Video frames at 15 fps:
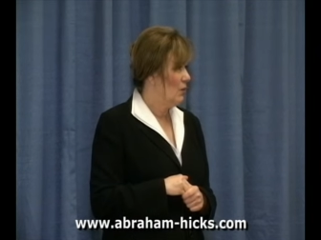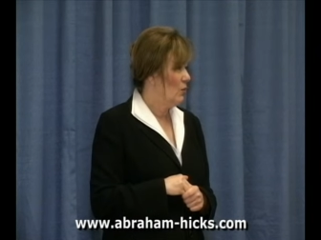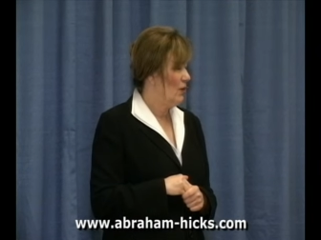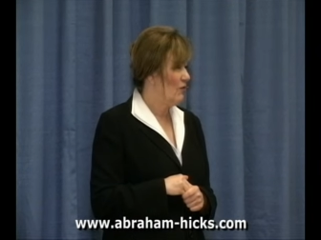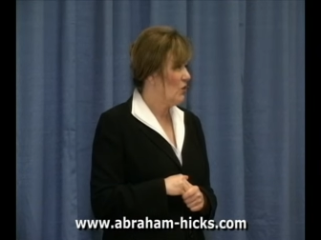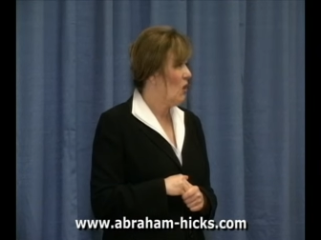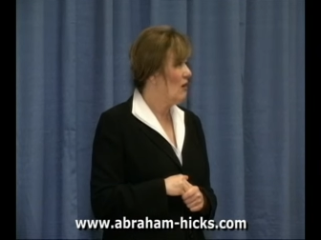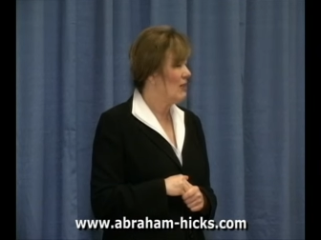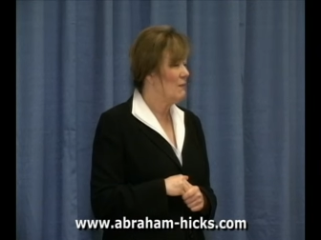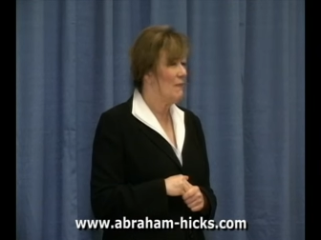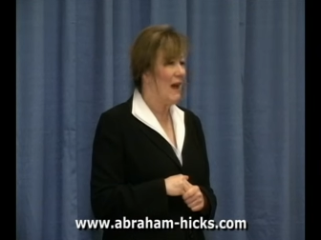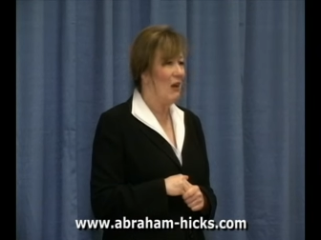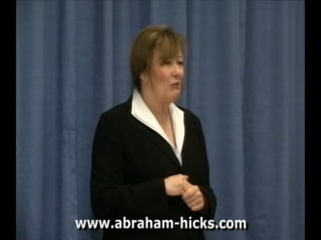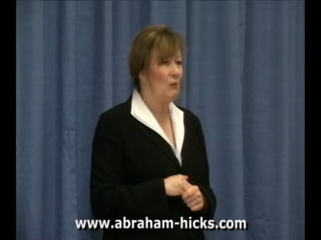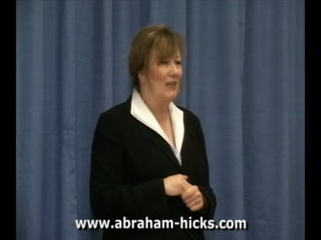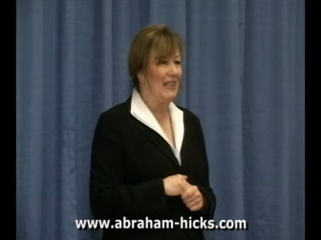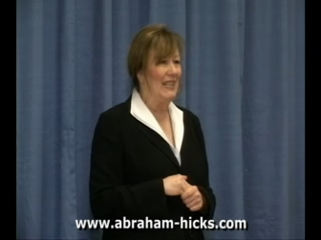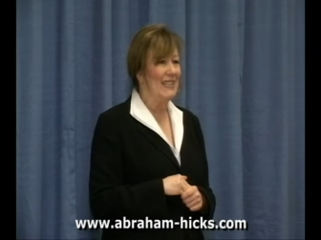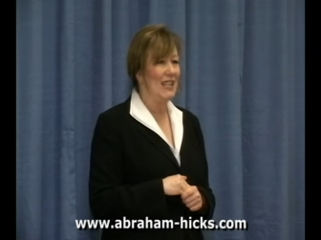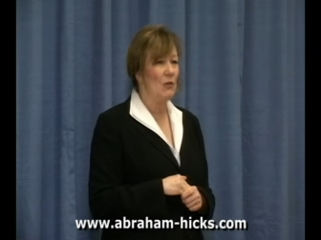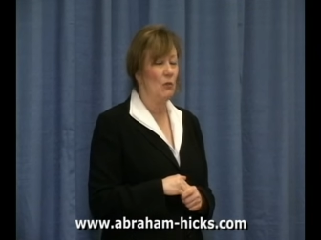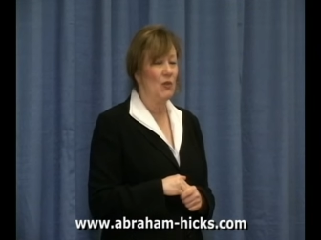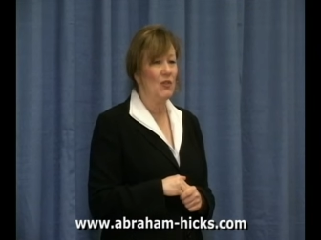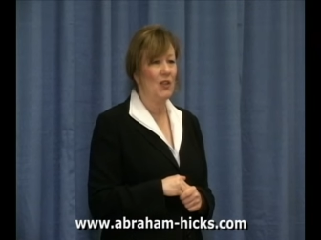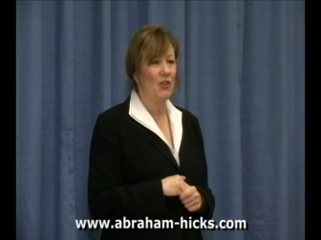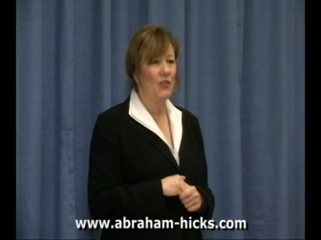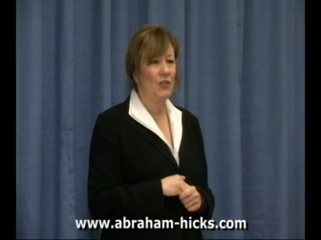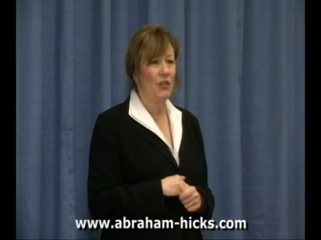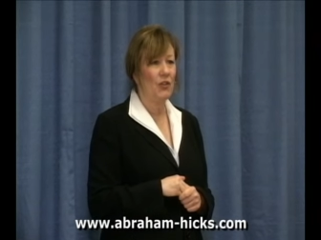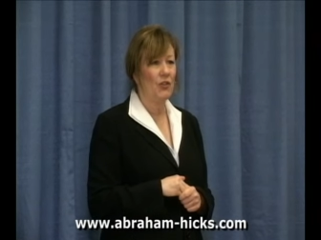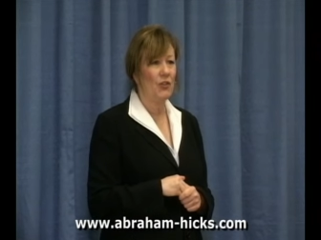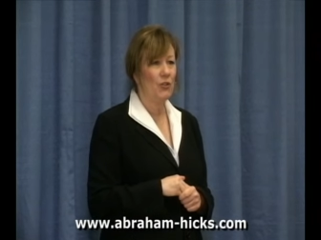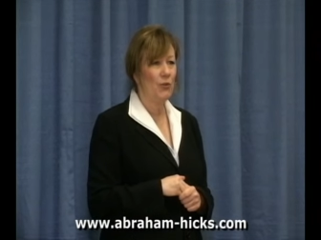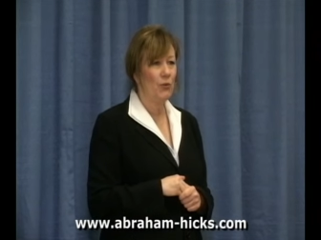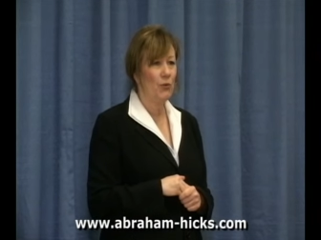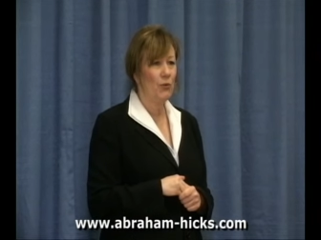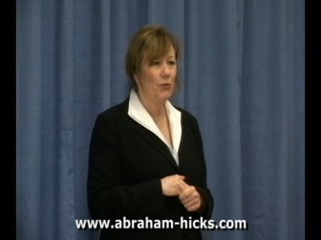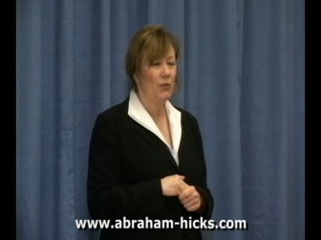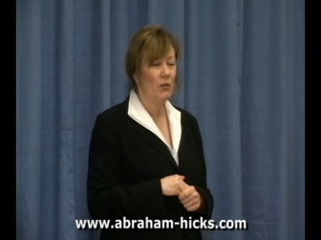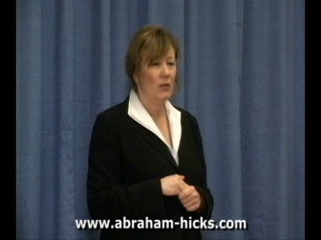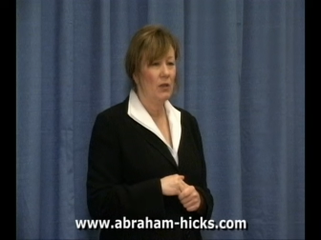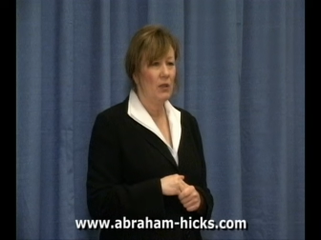We've talked about releasing resistance through